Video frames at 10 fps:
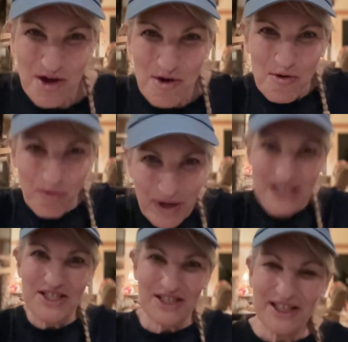
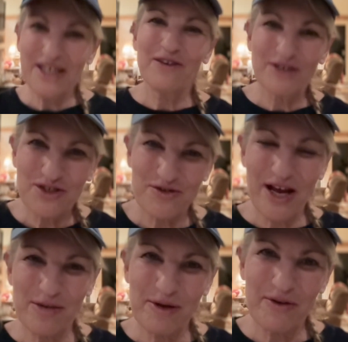Which Lynnie would you
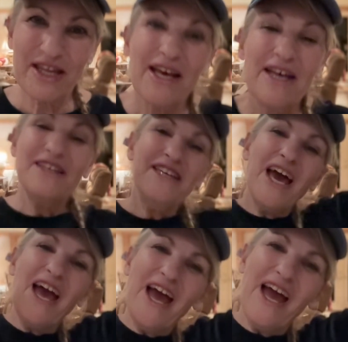rather be with? Yay,
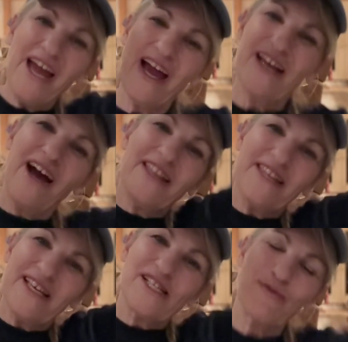I got
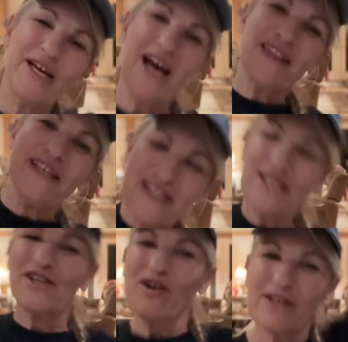this. We got this.
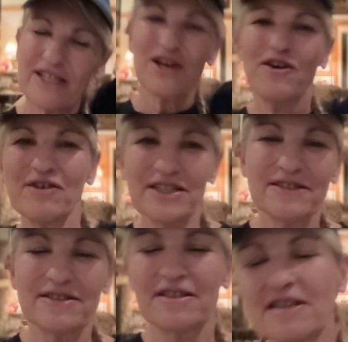Let's go with
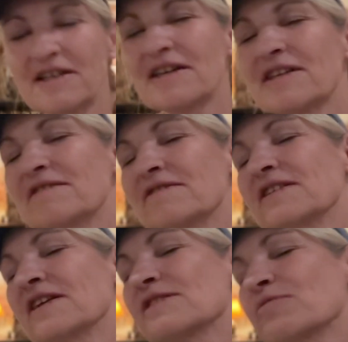it. I don't
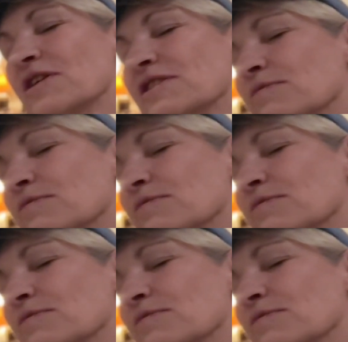think that's possible.